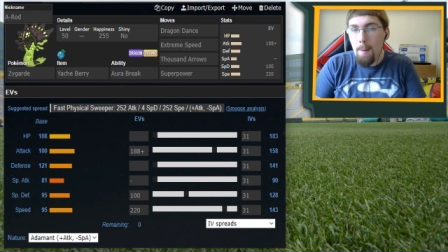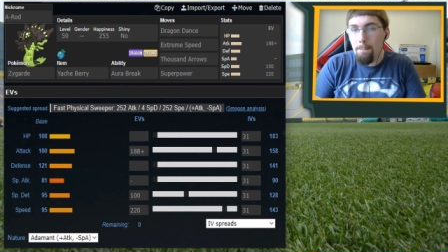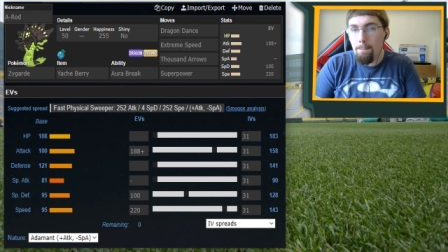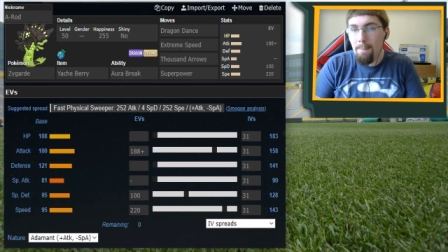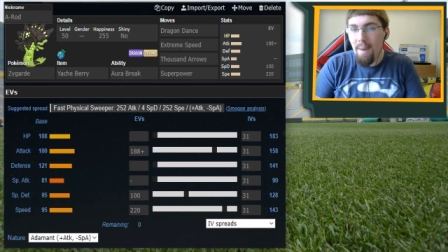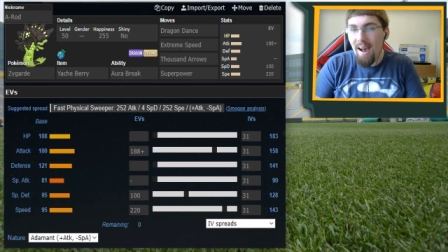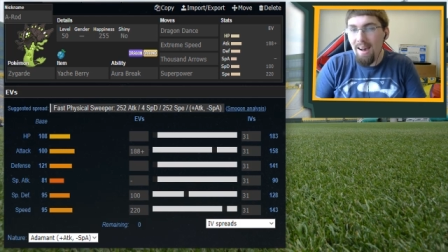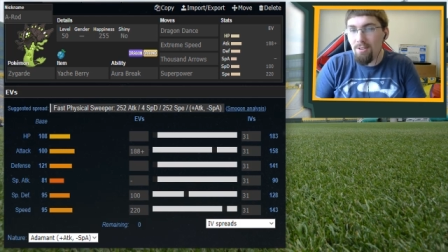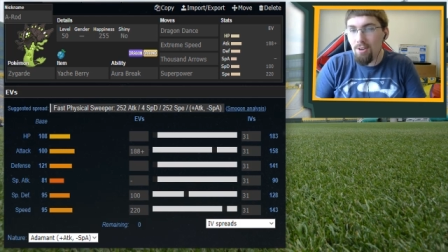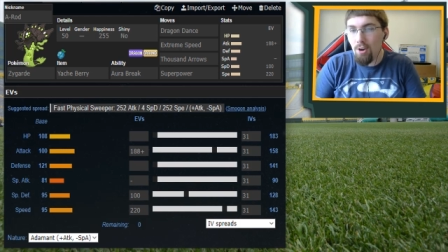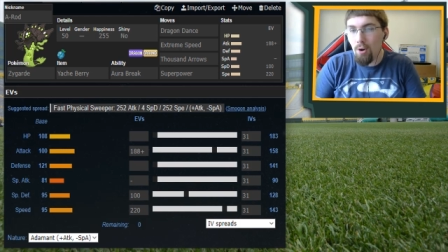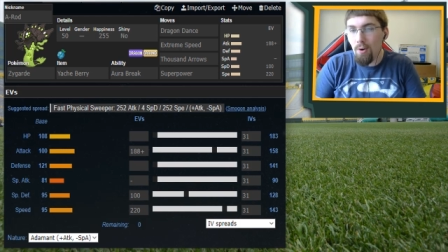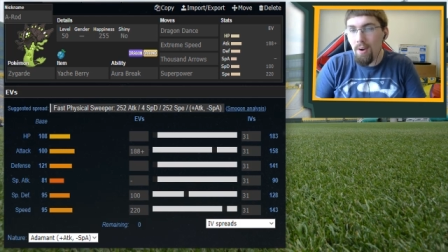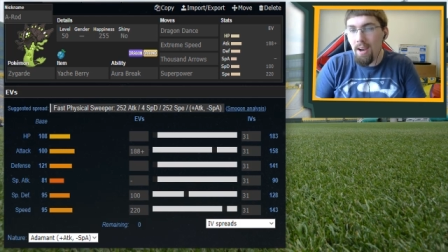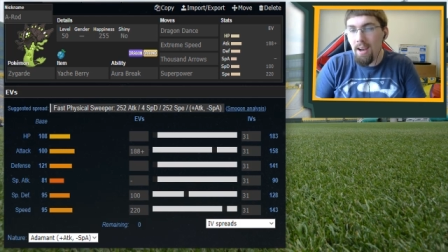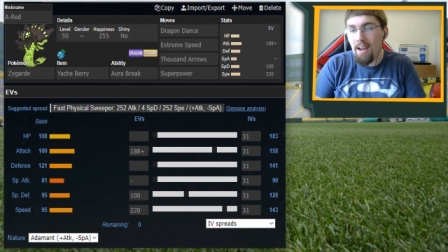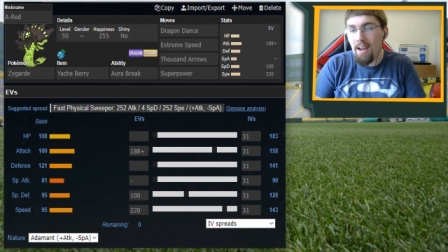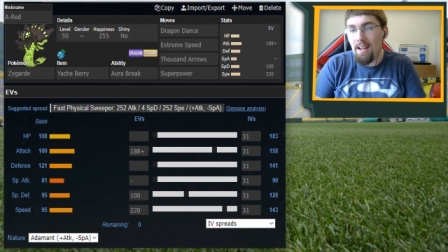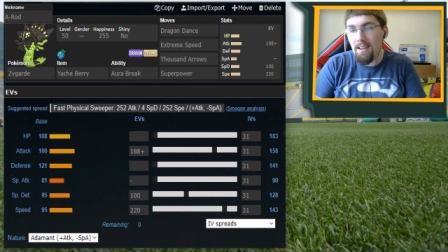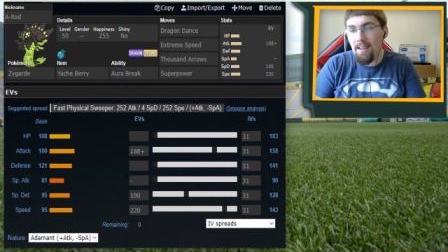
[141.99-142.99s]

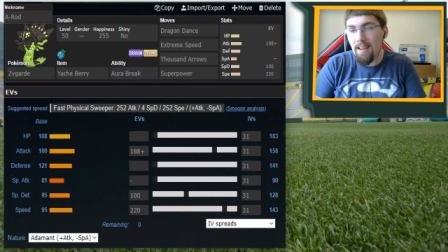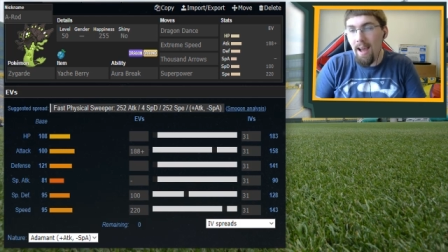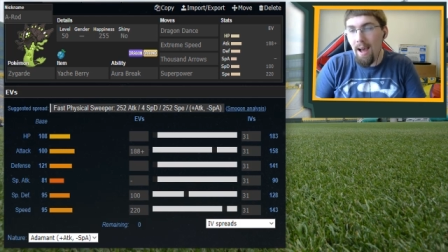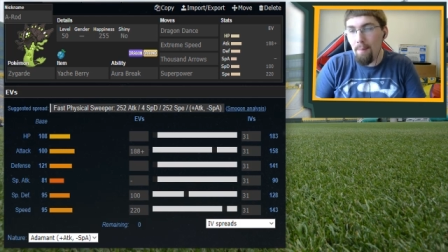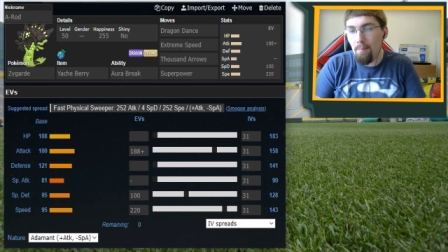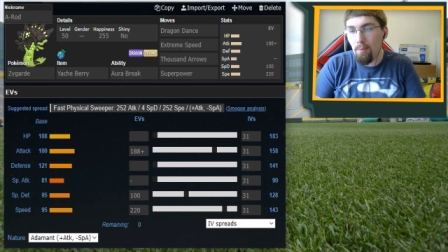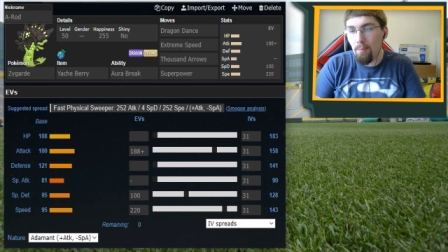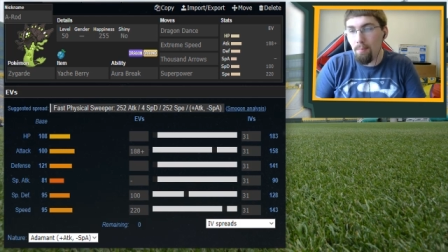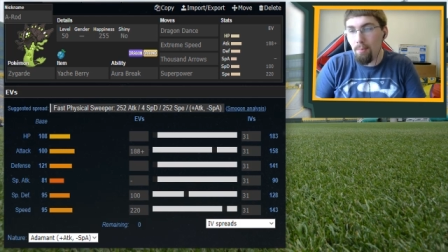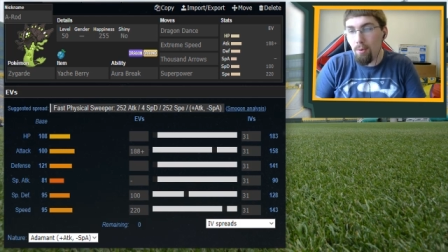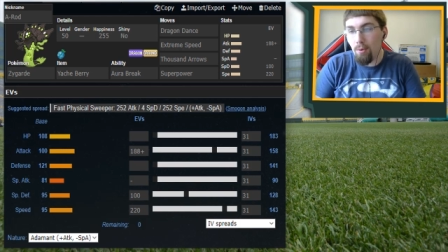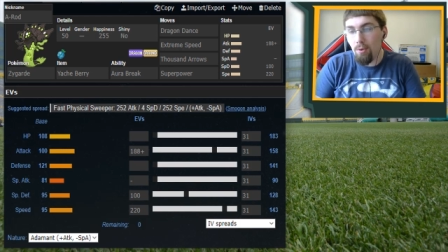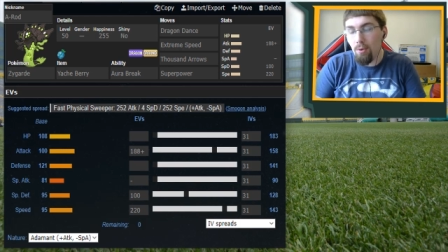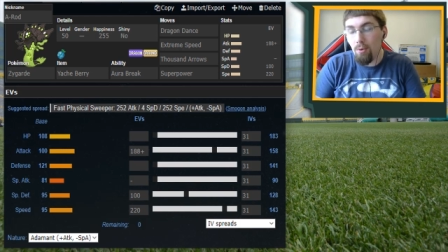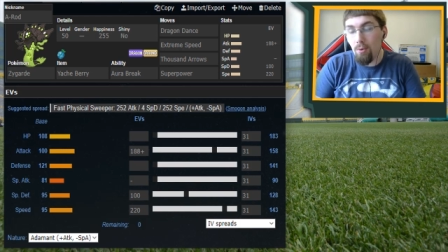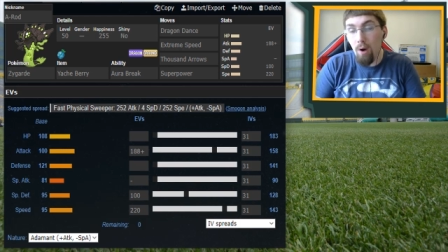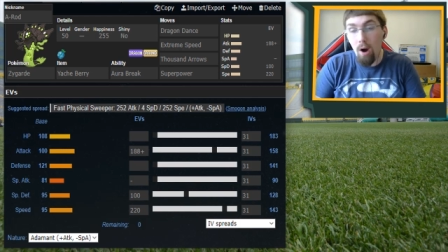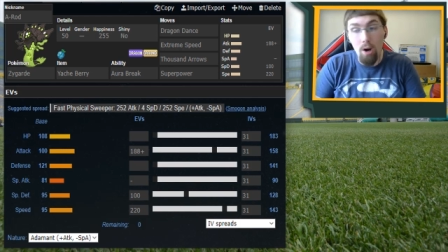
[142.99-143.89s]
Masquerain, and Tapu Bulu.